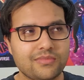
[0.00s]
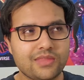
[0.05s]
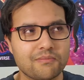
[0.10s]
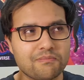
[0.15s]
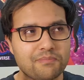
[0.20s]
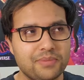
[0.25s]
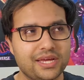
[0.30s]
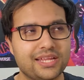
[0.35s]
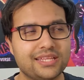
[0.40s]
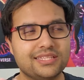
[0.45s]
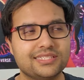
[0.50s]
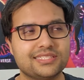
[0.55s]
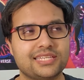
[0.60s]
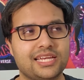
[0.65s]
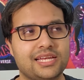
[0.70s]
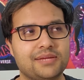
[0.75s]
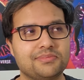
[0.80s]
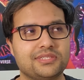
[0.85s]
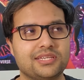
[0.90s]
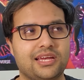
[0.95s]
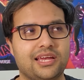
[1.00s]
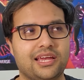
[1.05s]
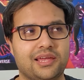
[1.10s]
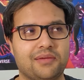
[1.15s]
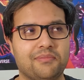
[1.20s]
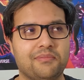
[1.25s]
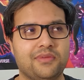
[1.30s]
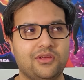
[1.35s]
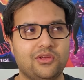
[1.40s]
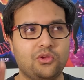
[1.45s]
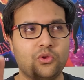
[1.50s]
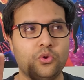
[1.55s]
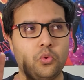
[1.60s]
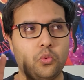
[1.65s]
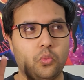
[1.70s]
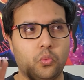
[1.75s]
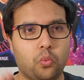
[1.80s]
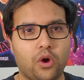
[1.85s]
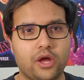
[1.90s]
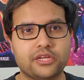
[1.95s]
But at the same time,
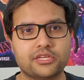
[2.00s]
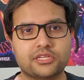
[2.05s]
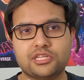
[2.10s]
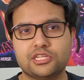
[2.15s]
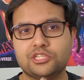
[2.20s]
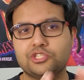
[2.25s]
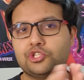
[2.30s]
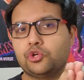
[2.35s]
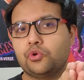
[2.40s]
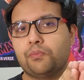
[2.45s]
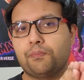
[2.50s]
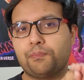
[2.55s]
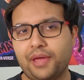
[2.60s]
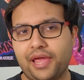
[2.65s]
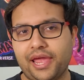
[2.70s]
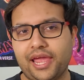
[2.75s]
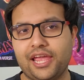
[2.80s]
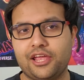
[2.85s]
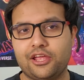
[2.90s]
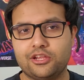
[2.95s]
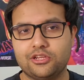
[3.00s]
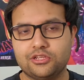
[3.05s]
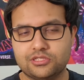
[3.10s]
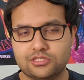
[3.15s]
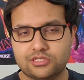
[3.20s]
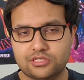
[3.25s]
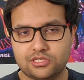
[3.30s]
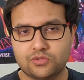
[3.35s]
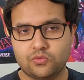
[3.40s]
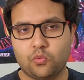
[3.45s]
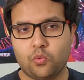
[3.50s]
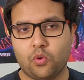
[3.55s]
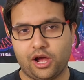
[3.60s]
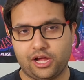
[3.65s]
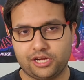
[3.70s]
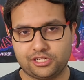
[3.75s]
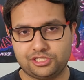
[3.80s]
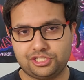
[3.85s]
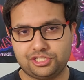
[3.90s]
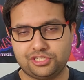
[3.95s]
what did you pay to
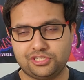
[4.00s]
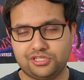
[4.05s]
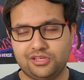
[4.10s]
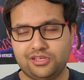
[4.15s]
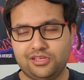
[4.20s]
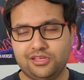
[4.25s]
watch?